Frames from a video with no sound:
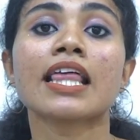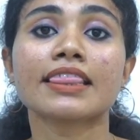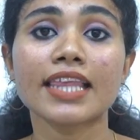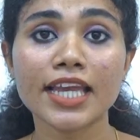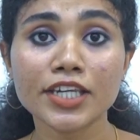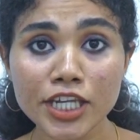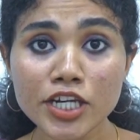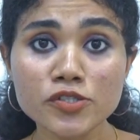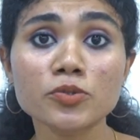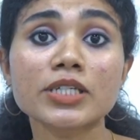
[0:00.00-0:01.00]
they
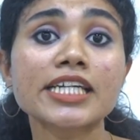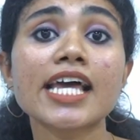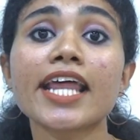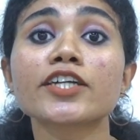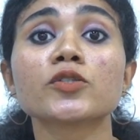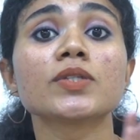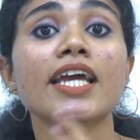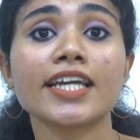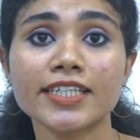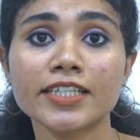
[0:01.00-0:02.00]
need to redirect to the
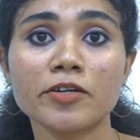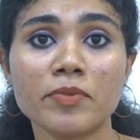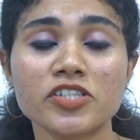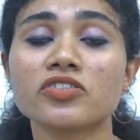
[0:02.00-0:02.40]
intended page.